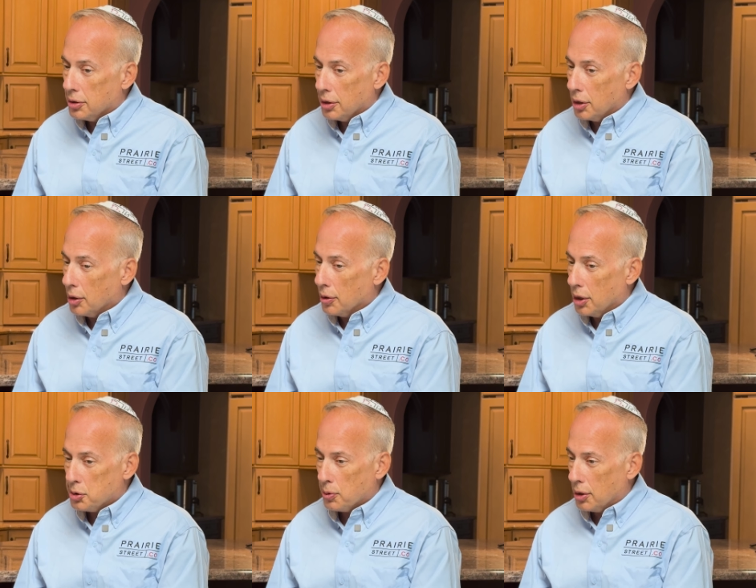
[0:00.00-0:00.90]
you know,
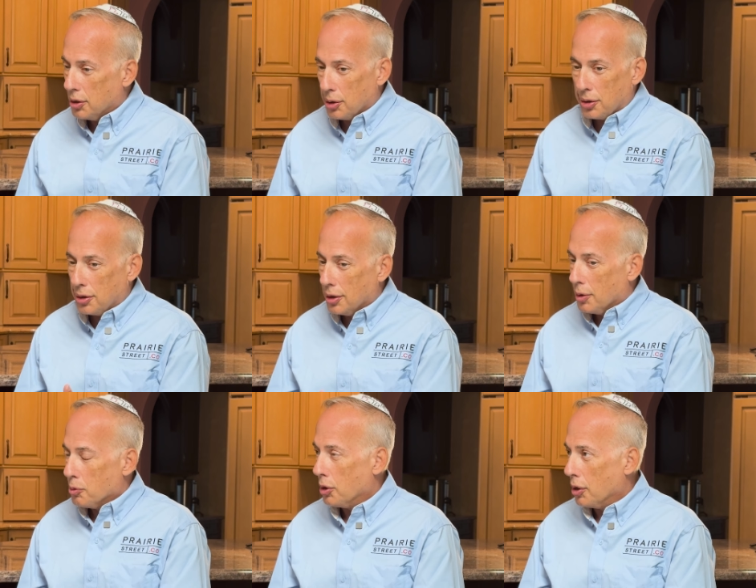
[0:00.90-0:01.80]
that's why I think
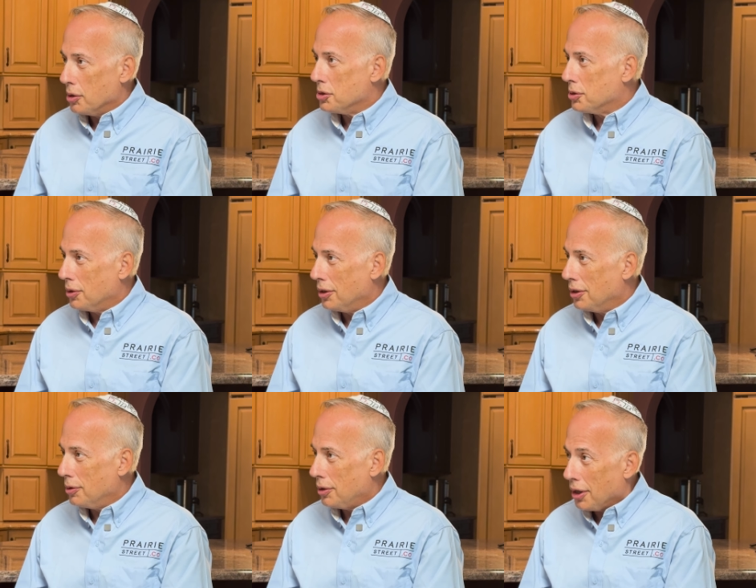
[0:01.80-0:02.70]
Prairie
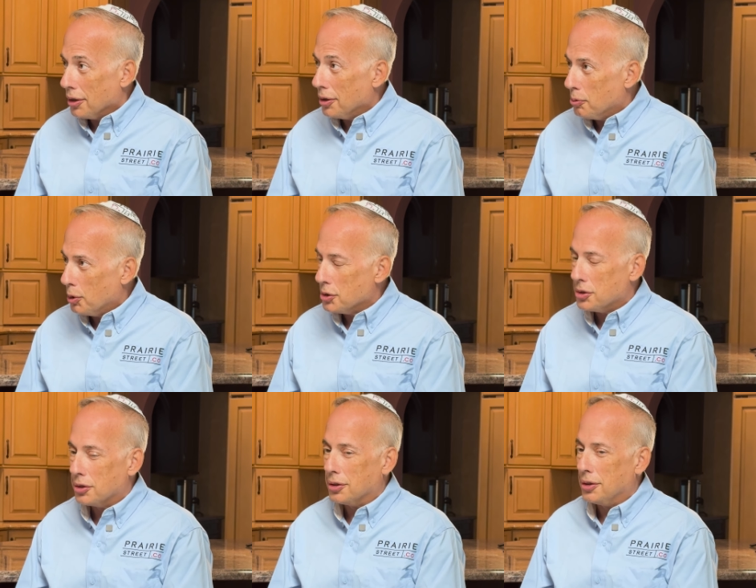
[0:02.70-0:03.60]
Street, Elliot
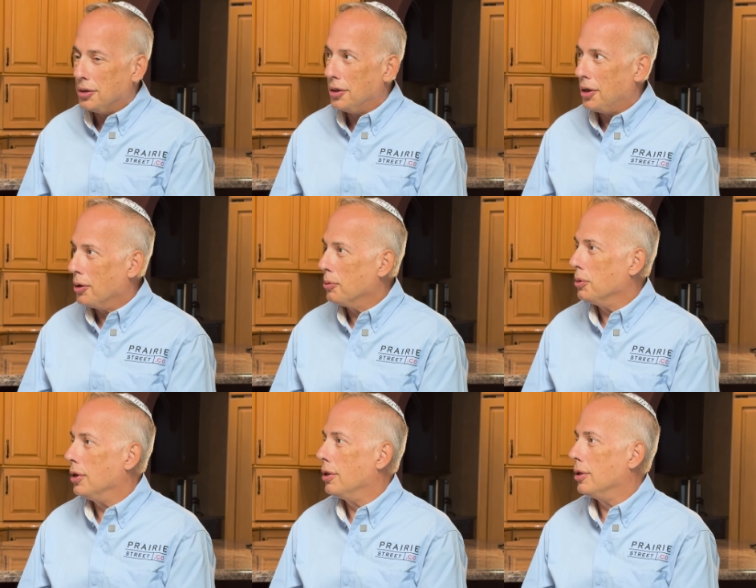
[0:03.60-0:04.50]
personally,
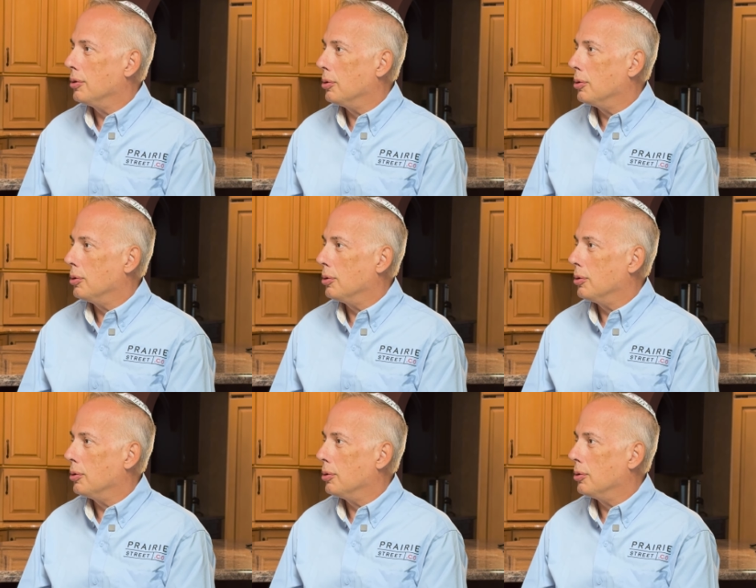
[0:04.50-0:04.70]
Naomi, I think